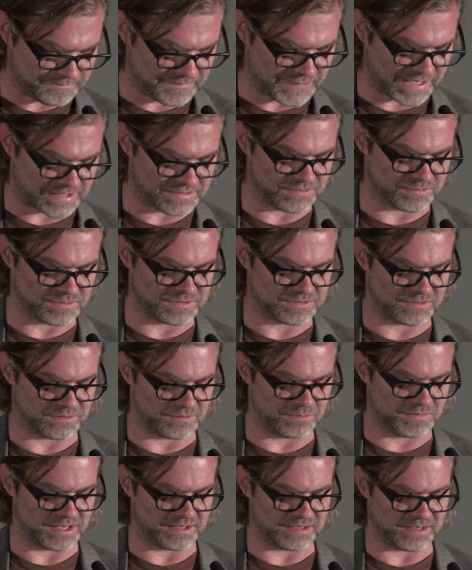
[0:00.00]
As a
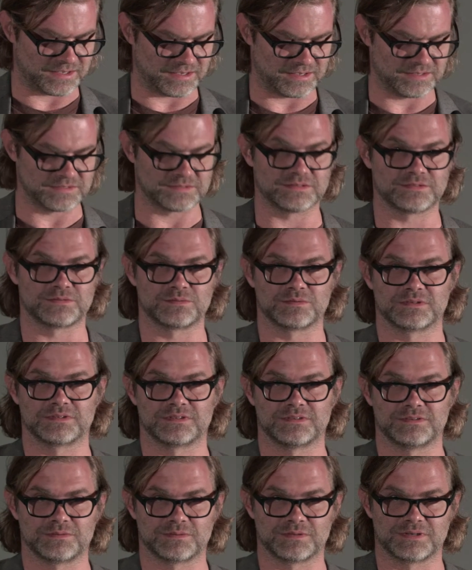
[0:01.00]
result, making ACES work
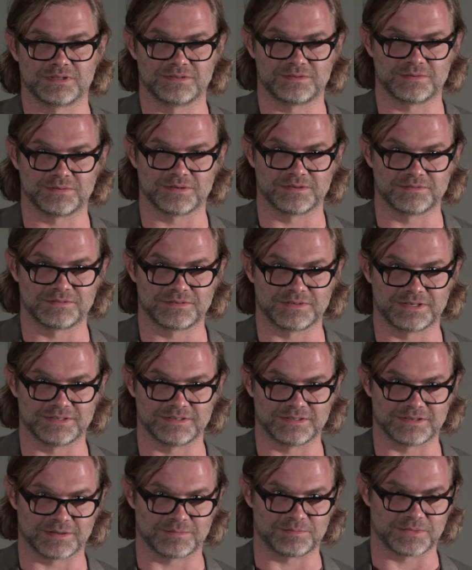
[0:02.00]
in 2012
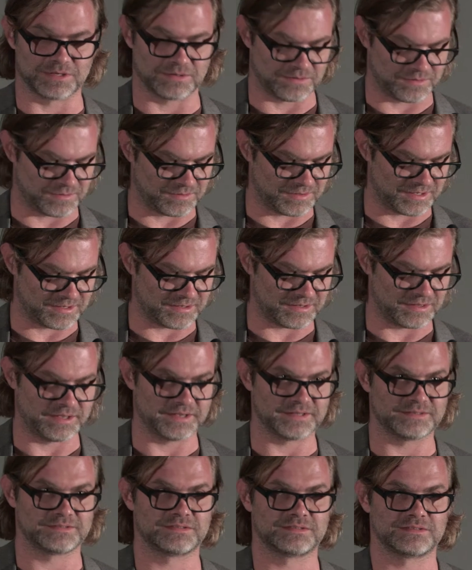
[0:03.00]
ended up in a whole lot of
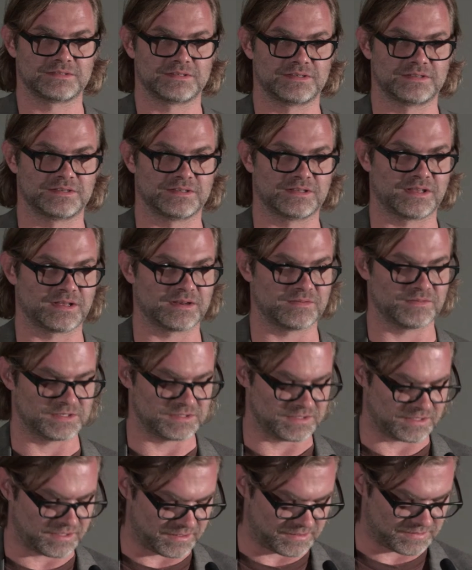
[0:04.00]
LUTs and a lot of
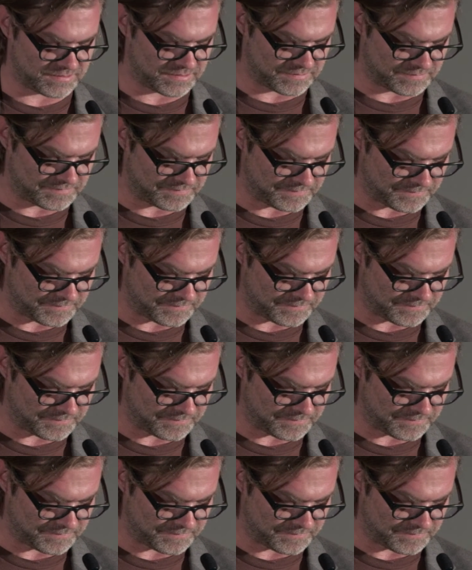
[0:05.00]
education.